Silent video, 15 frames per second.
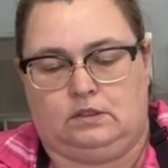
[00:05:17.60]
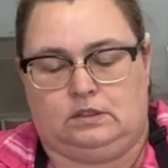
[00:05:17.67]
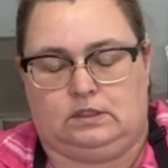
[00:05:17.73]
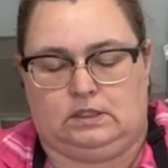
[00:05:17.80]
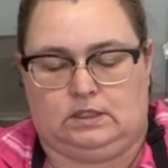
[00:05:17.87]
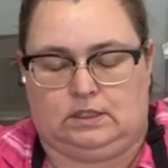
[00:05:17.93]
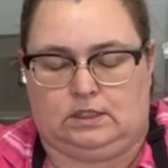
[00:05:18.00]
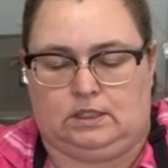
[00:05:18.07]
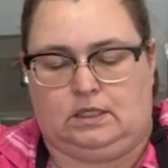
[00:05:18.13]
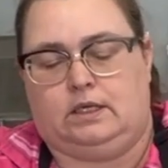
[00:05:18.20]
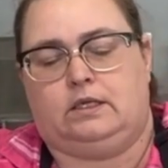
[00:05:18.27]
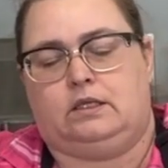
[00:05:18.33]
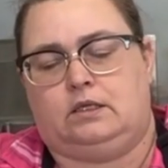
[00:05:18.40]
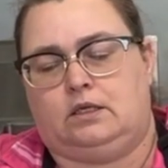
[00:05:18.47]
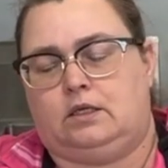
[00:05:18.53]
see, I
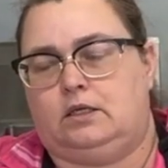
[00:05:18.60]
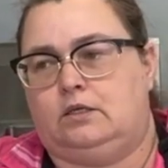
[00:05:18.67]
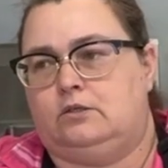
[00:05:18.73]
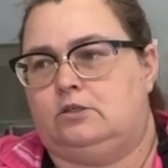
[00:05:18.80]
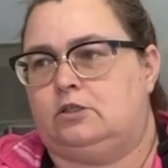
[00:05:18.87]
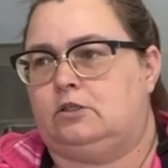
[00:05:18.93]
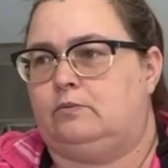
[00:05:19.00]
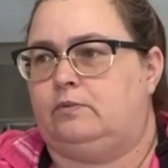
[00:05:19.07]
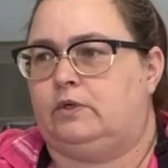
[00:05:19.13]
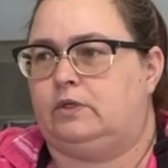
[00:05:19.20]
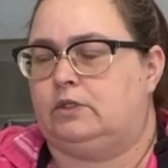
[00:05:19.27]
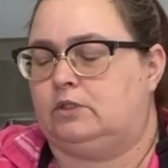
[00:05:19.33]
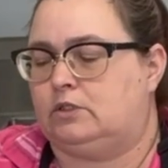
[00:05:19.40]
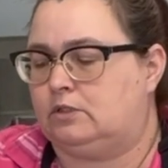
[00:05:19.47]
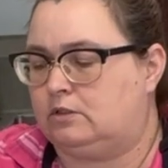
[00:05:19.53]
think I usually
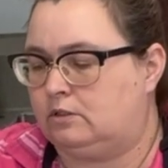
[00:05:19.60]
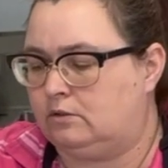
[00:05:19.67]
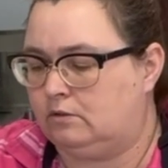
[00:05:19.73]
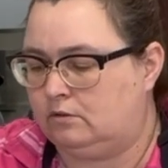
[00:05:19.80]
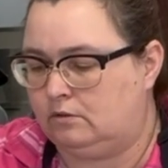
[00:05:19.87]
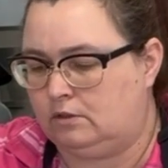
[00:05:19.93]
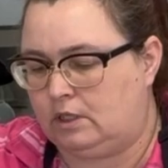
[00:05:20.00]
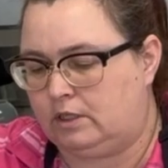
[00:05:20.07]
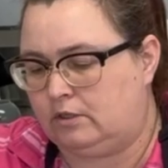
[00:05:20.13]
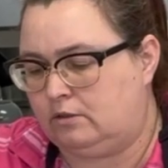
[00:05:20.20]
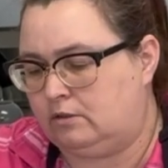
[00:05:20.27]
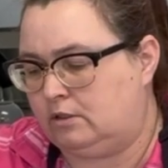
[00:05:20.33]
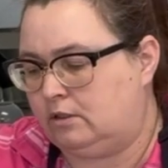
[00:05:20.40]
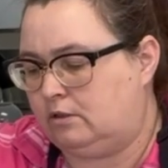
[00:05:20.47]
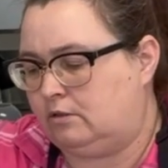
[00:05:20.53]
put
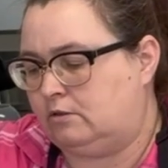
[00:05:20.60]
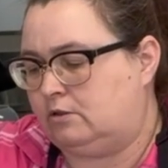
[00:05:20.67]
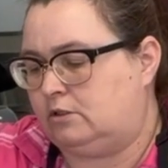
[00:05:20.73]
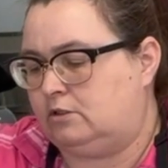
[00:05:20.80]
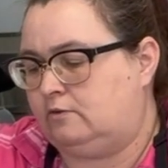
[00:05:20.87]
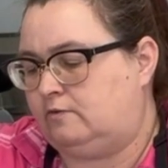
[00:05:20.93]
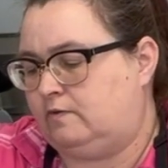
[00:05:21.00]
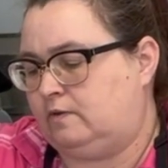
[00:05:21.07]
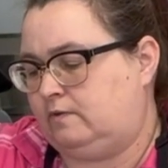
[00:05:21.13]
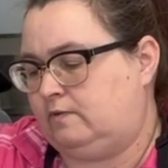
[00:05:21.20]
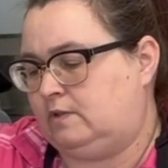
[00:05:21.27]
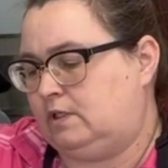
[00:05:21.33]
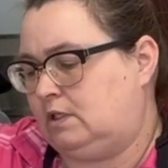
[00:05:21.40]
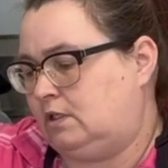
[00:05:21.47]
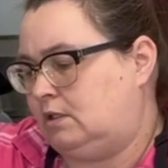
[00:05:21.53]
200 or
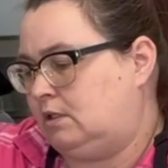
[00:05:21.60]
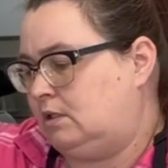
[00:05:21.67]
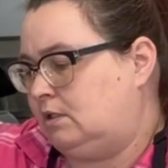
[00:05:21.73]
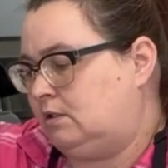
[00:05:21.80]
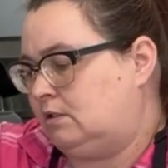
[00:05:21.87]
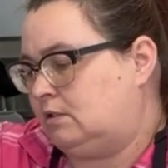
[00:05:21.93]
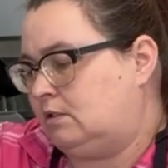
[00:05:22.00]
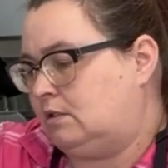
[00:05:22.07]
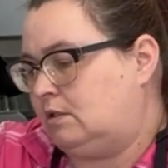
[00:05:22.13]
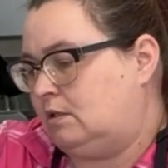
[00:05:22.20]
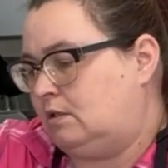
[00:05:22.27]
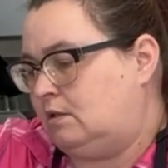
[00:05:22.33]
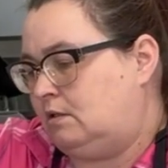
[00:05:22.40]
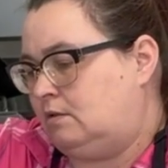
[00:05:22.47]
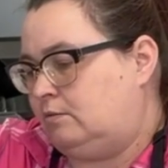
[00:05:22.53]
250 in these.
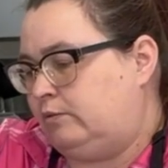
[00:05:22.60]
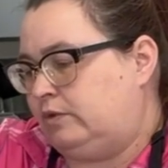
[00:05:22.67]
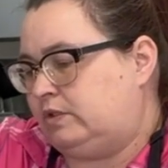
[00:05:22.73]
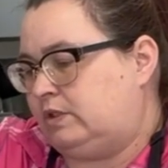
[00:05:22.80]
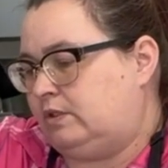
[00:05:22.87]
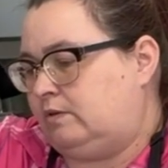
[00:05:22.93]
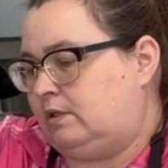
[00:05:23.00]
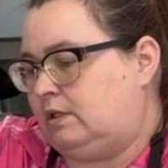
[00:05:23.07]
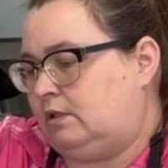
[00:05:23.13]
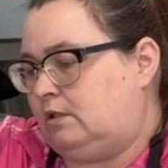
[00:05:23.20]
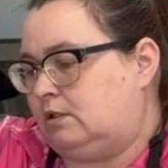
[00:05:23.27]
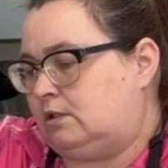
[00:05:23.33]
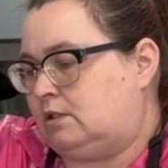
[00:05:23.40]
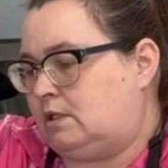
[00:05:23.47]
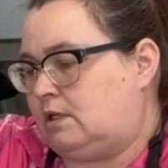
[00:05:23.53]
Let's see what it
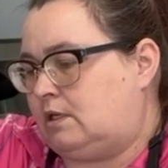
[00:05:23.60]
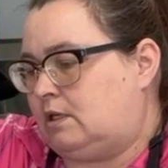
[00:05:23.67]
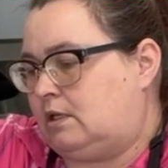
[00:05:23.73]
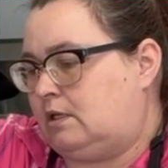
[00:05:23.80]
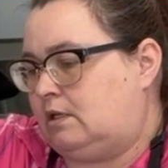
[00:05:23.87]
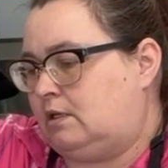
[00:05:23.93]
looks like.